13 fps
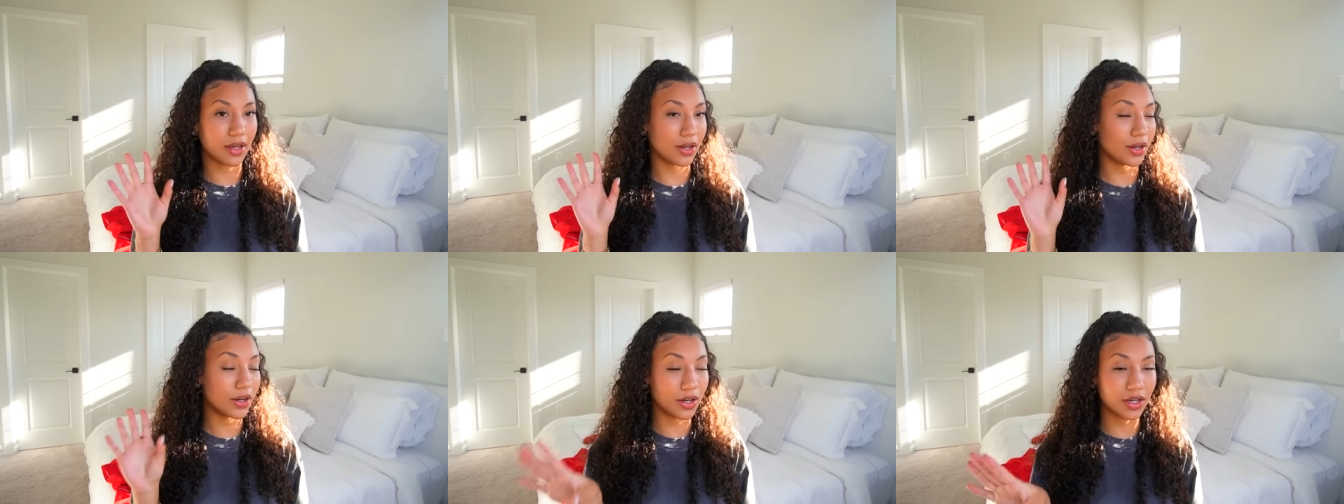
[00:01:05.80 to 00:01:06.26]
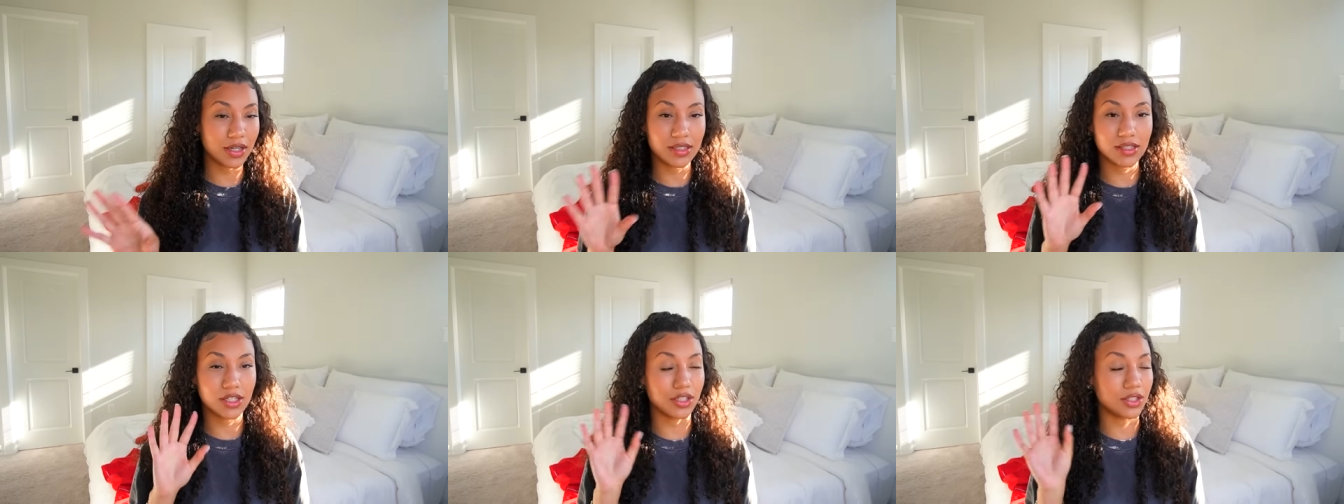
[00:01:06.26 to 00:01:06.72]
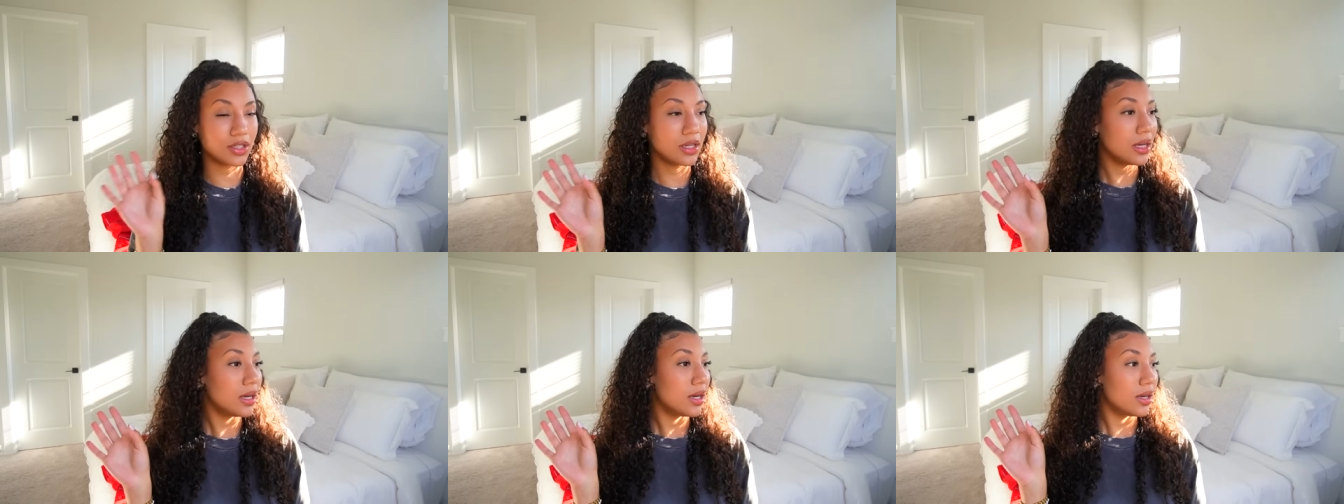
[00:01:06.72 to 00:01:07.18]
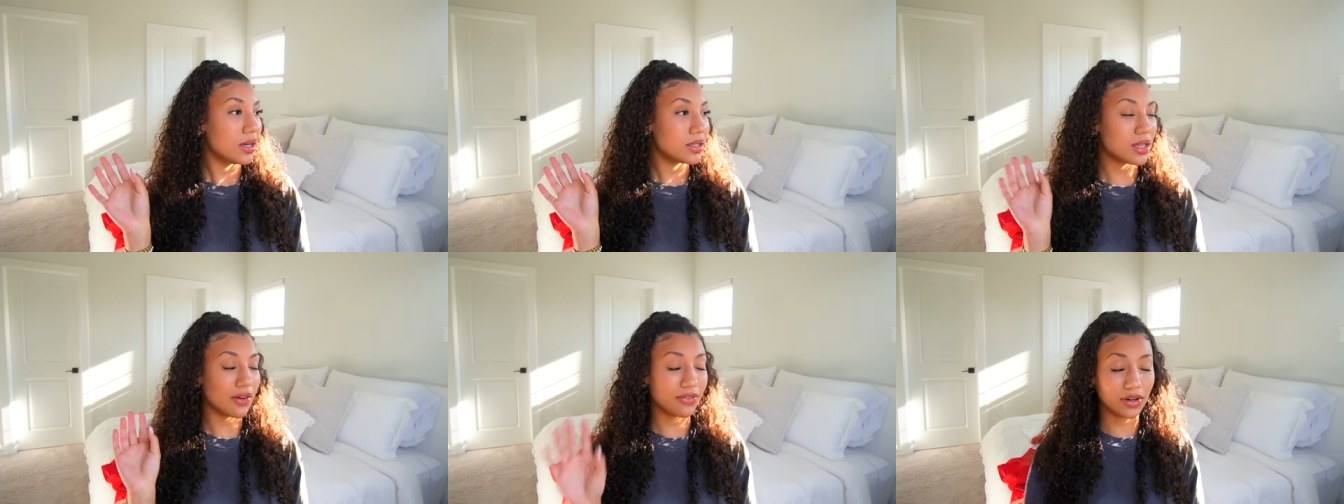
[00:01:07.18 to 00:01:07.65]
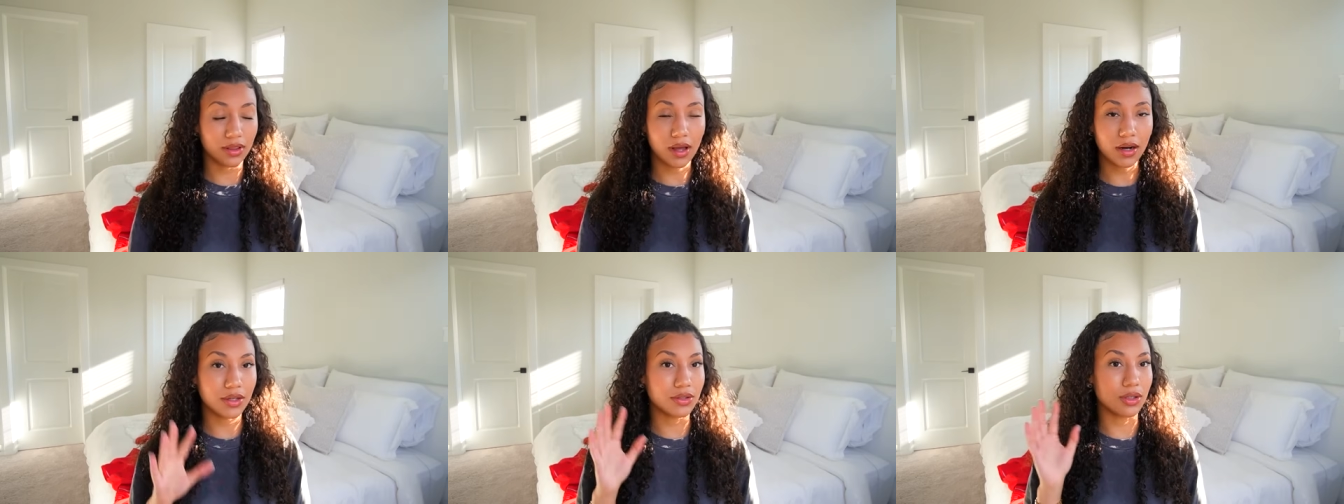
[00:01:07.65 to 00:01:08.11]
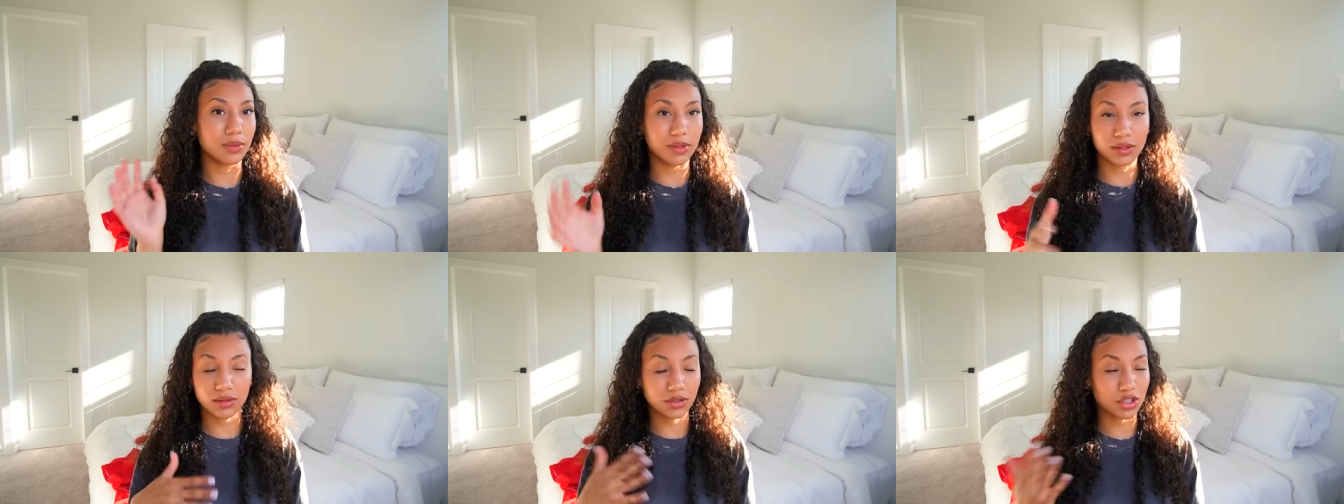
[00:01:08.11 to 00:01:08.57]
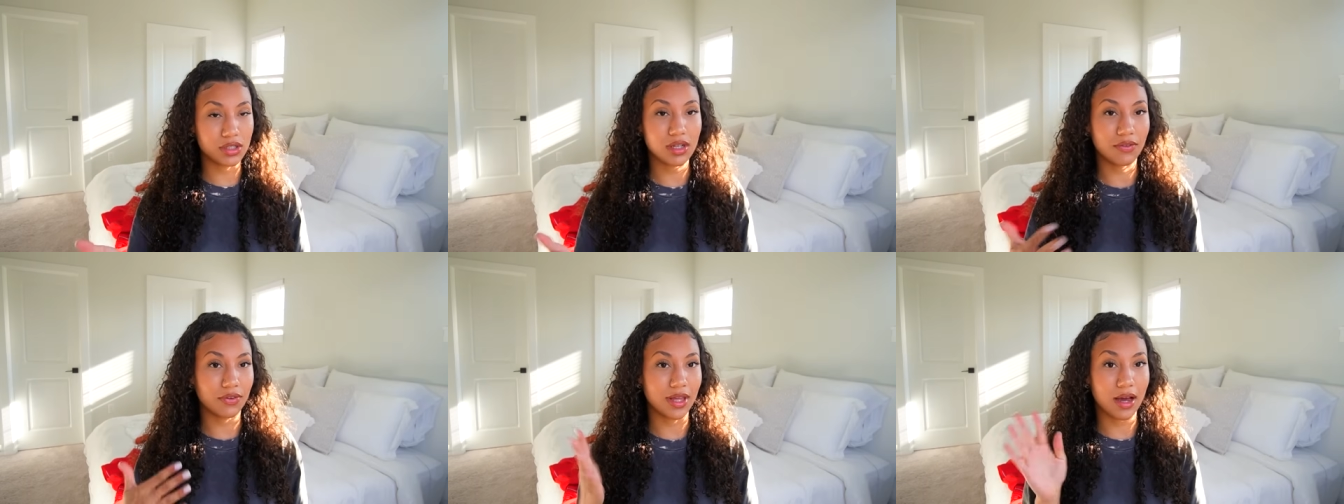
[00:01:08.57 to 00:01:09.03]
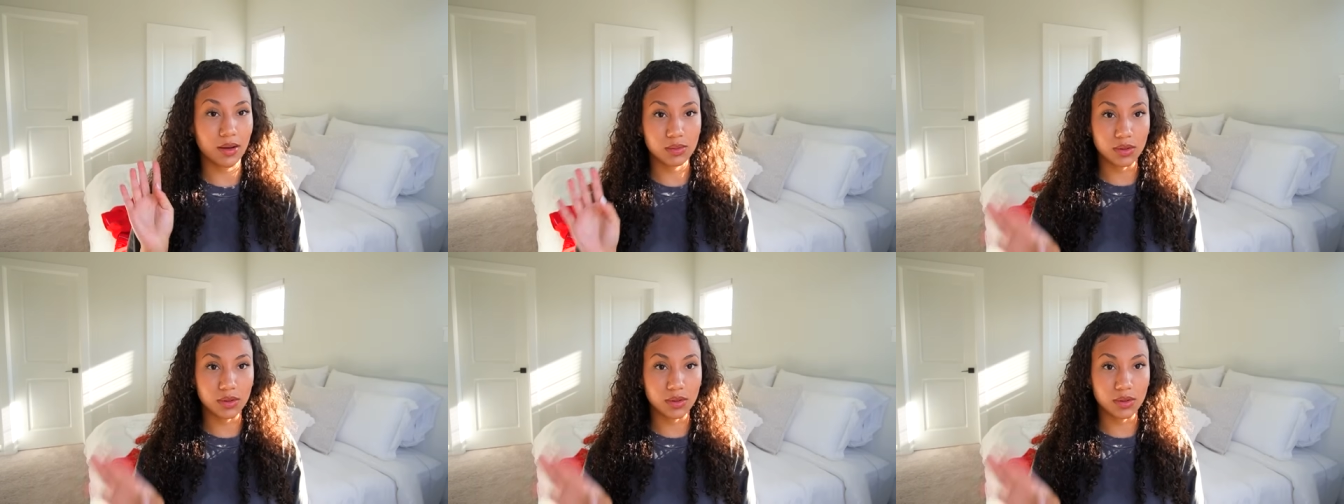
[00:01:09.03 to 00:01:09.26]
like curtains and stuff for Lonnie's room and just stuff for the house.